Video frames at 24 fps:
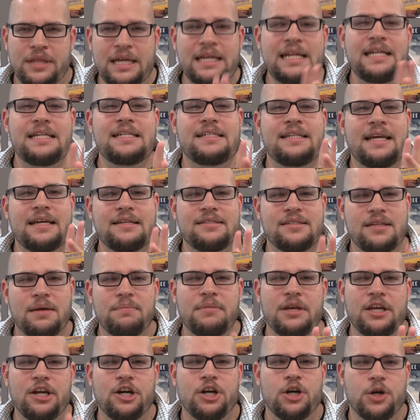They need to take
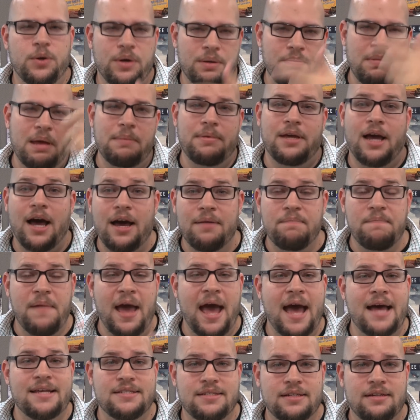some hero and maybe
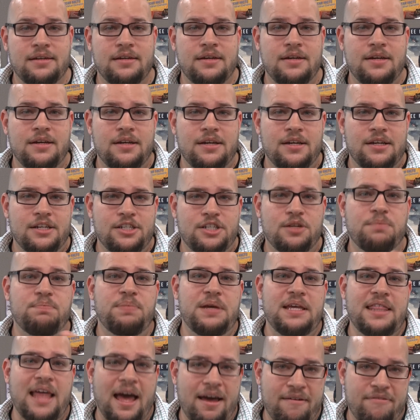unmask to
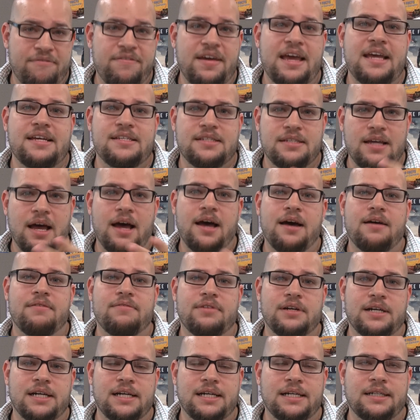be that face of
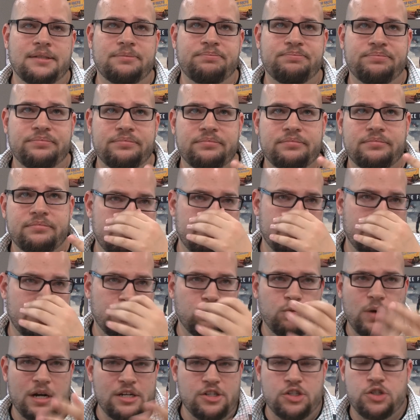uh,
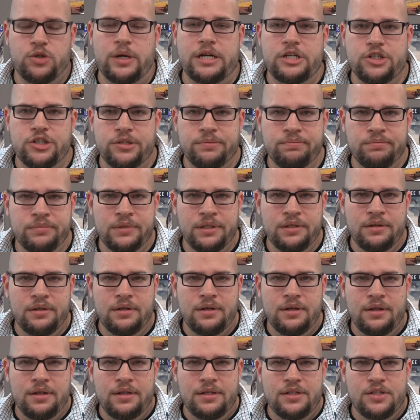registration.
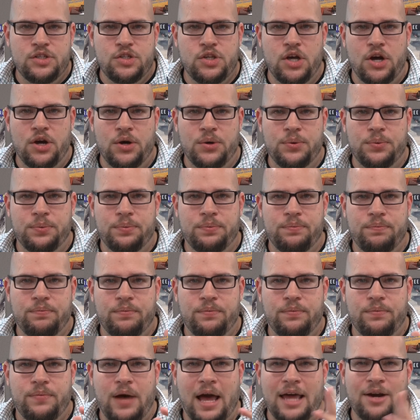So
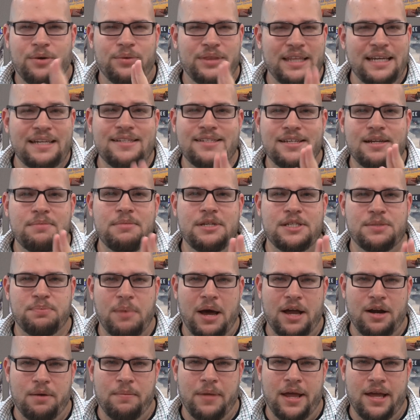I don't think it's going to be
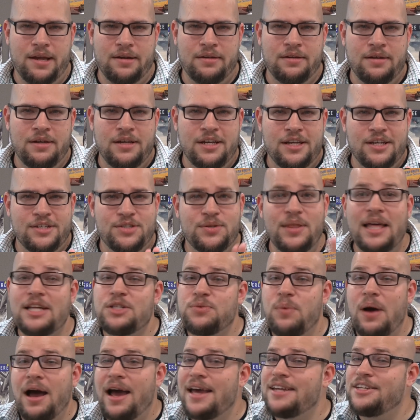Spider Man. So
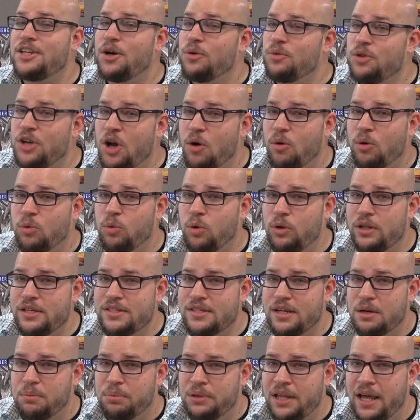that's why I don't know what role
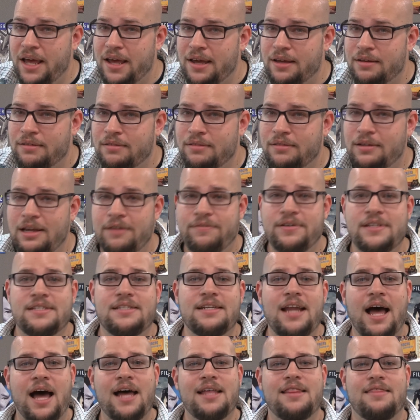he's going to play. If he's
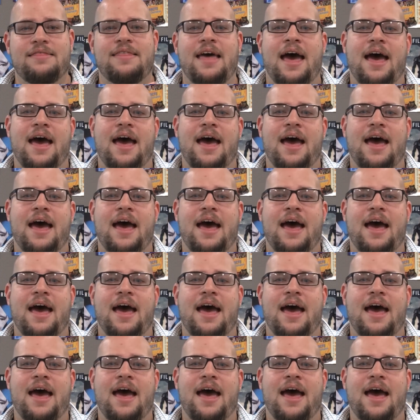not